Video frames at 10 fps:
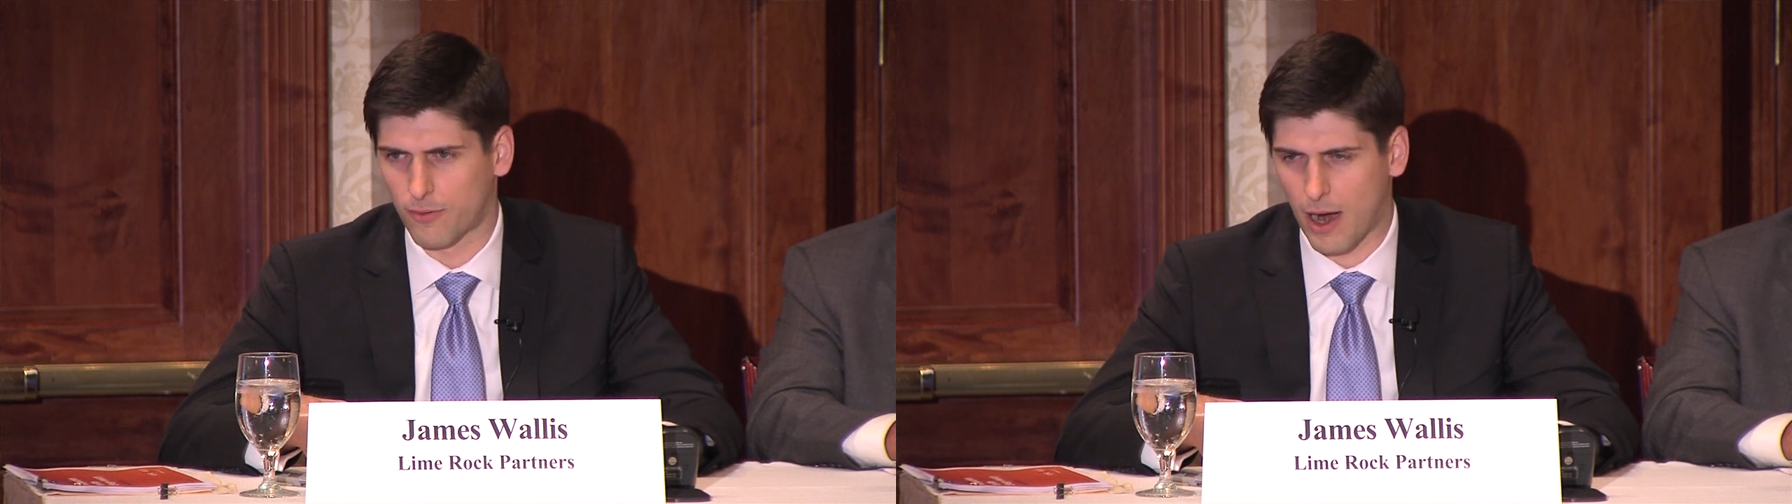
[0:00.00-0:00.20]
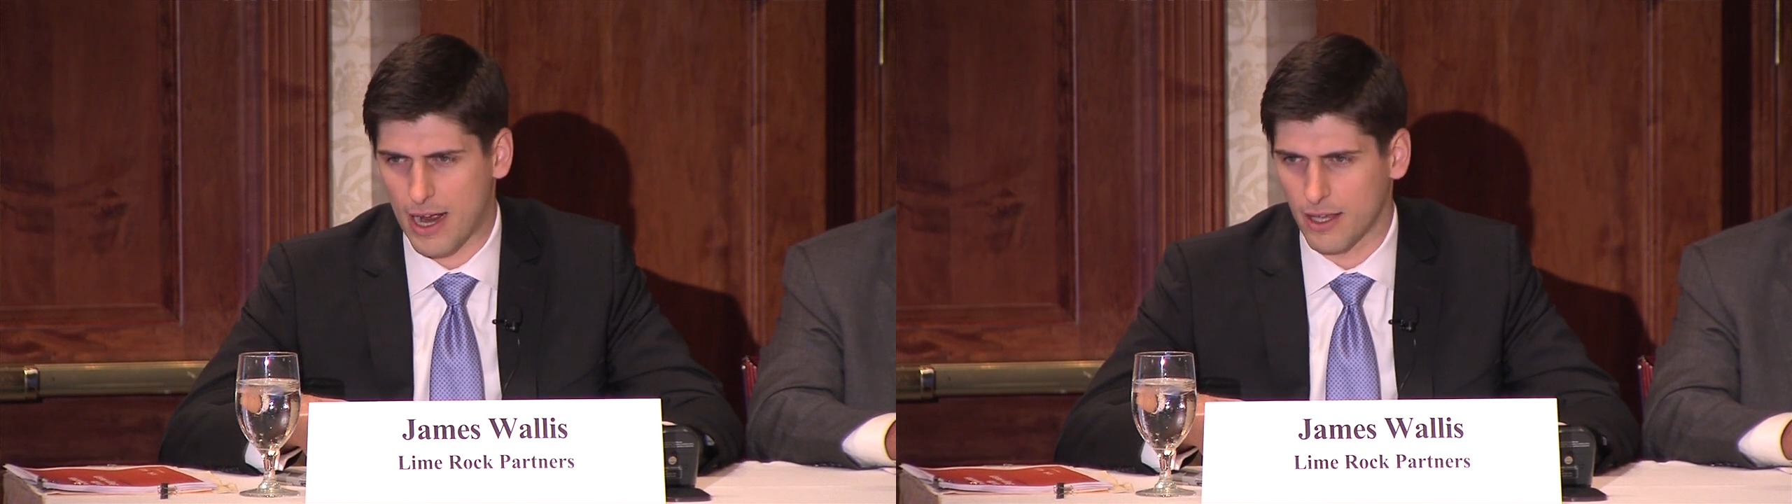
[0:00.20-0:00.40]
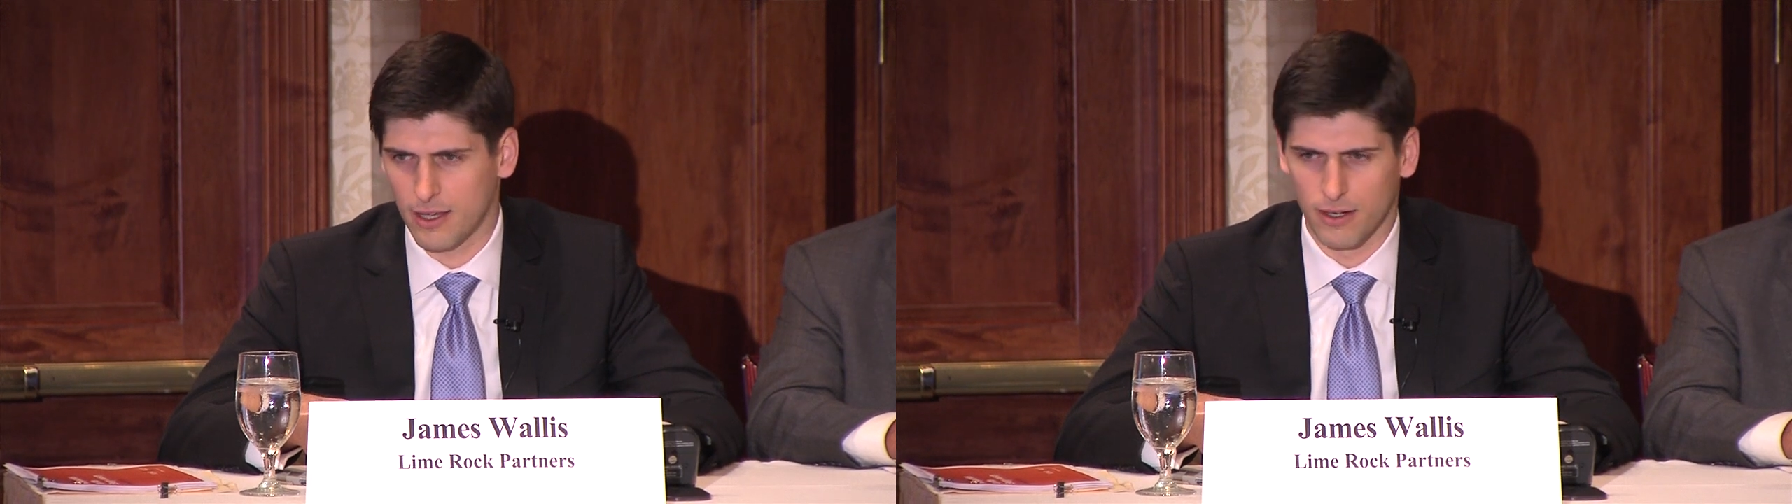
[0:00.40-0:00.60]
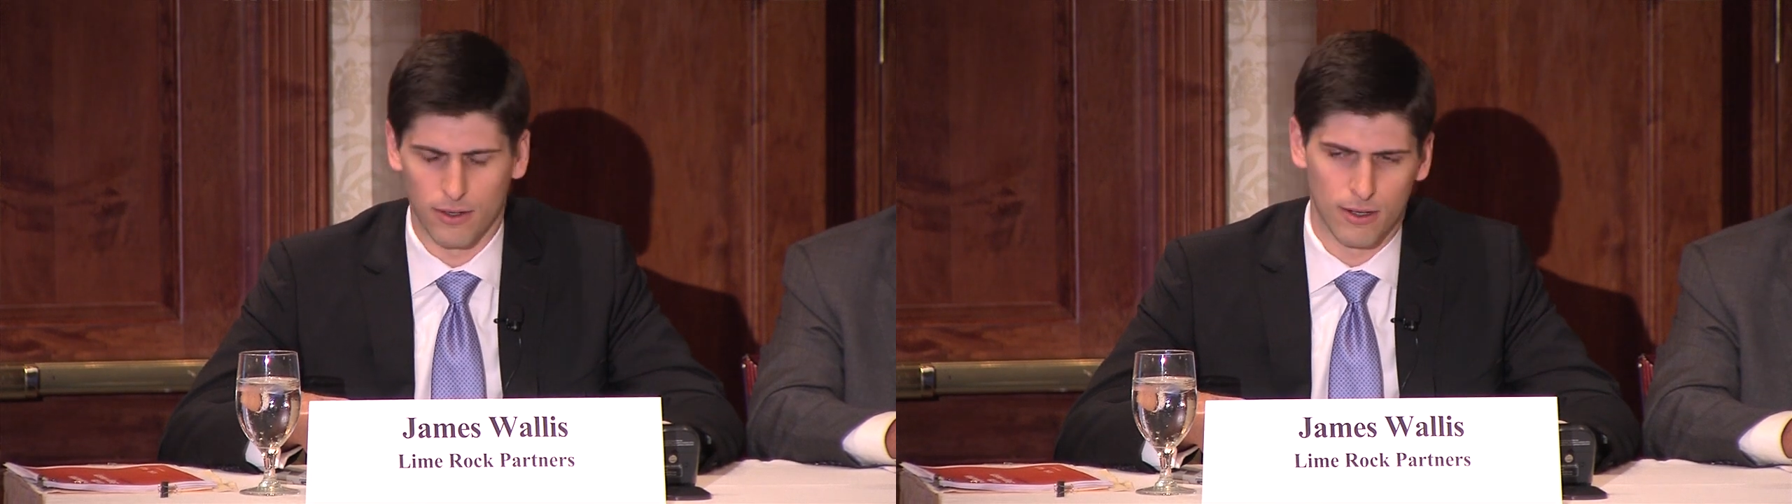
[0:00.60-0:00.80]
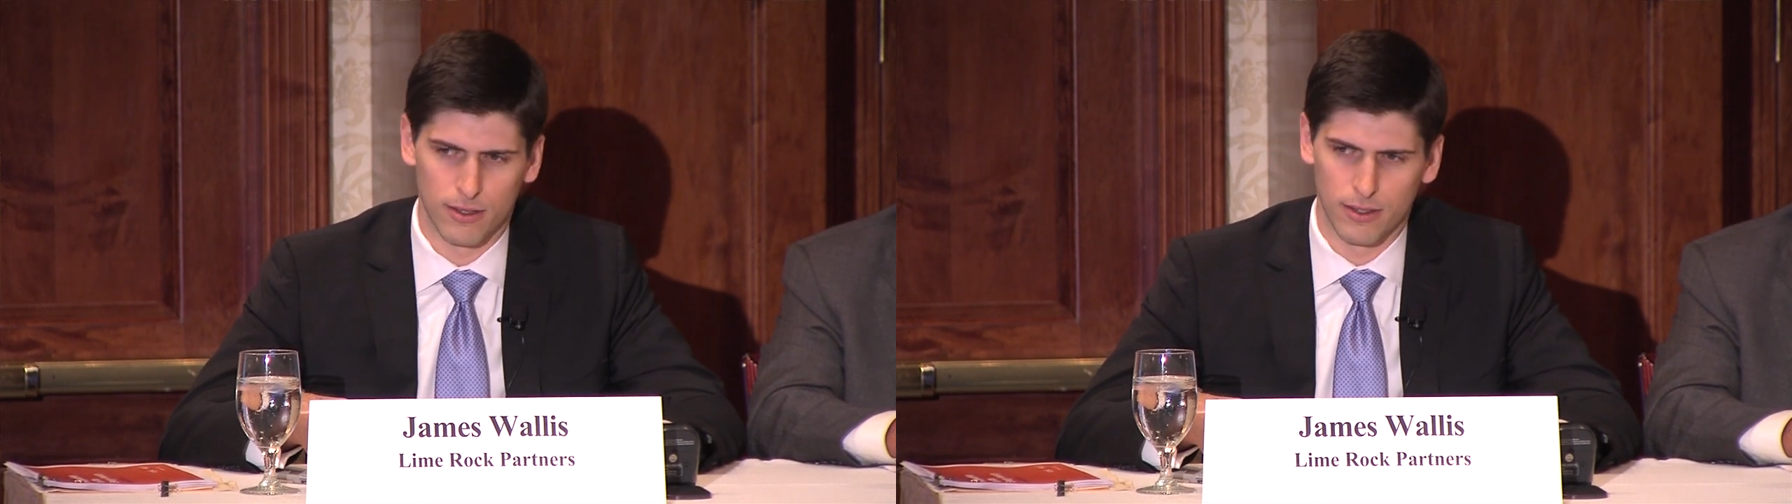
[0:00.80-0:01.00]
fracking
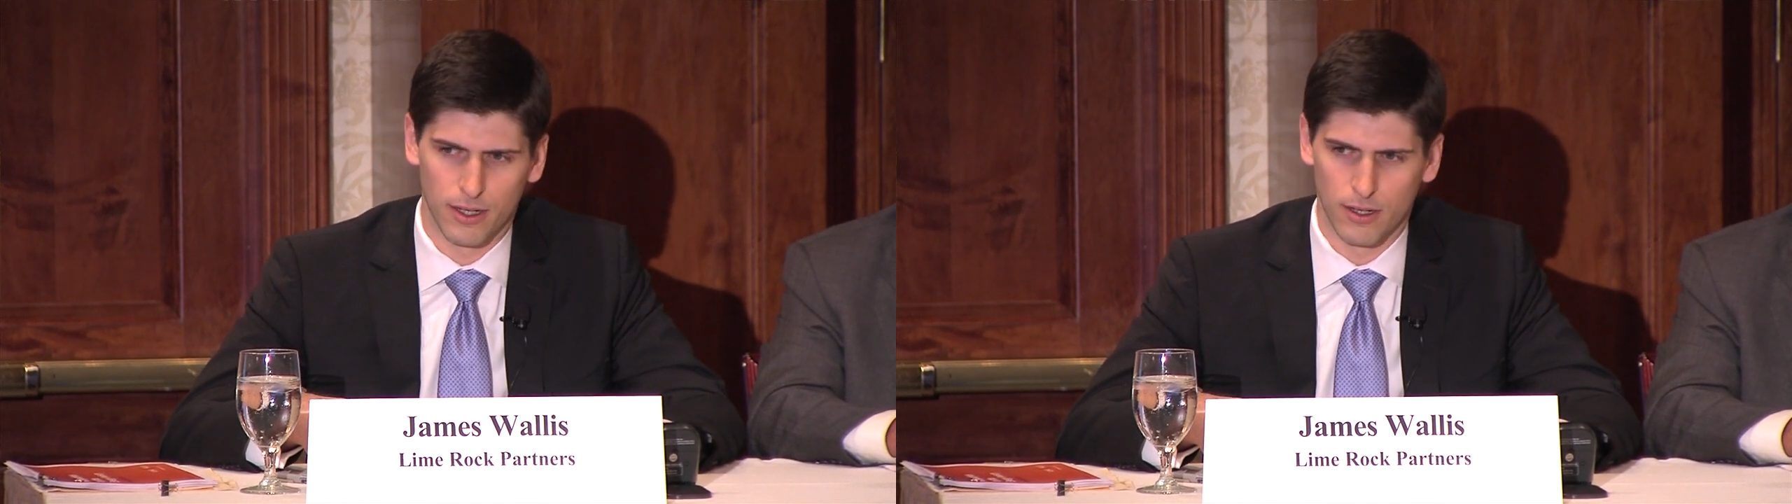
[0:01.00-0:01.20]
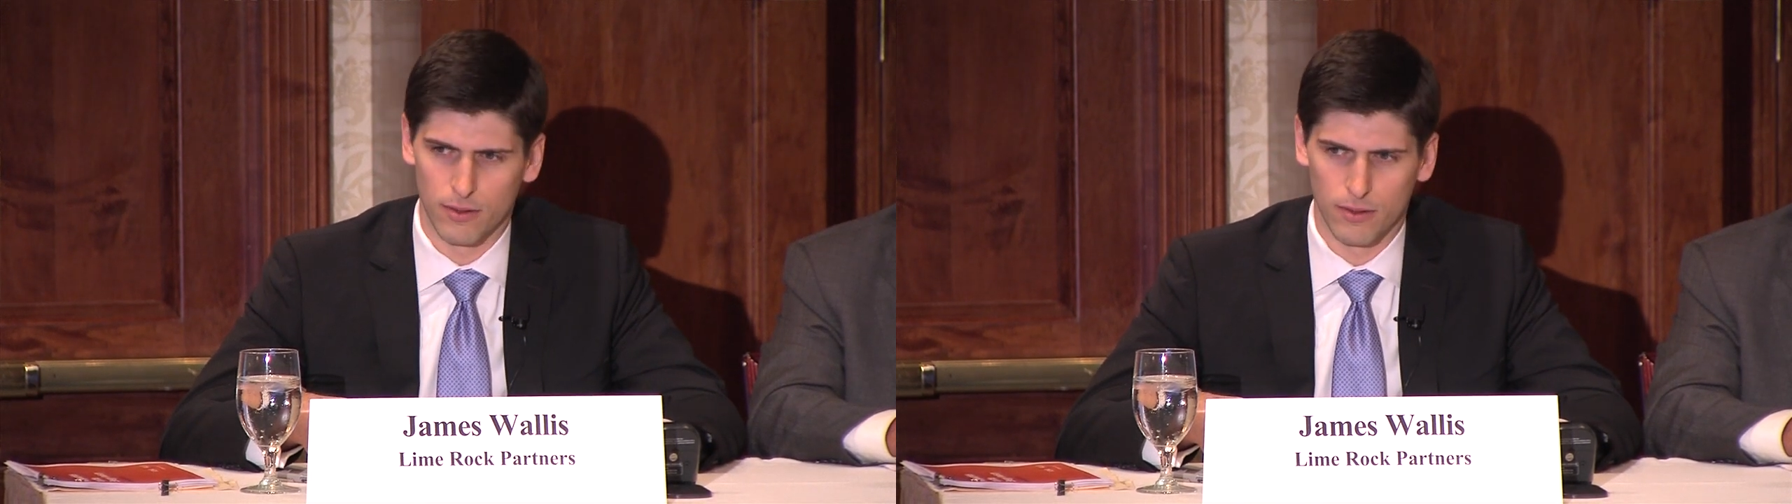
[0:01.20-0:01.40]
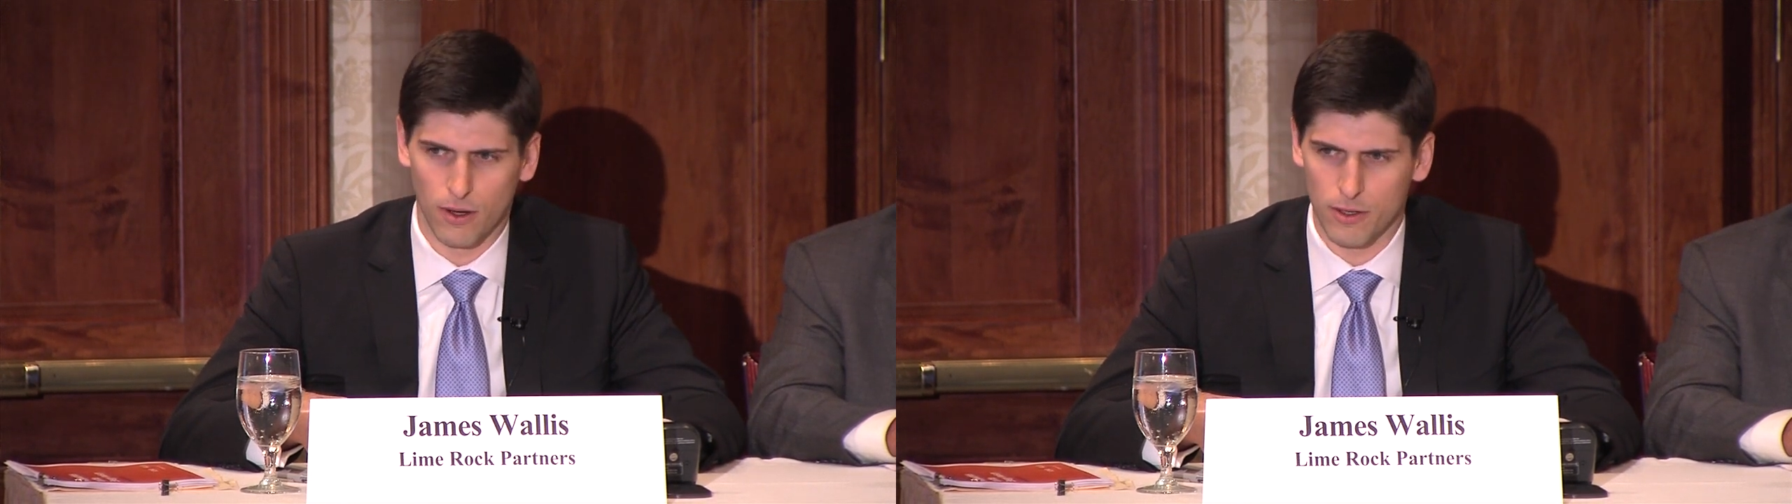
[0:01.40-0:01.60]
or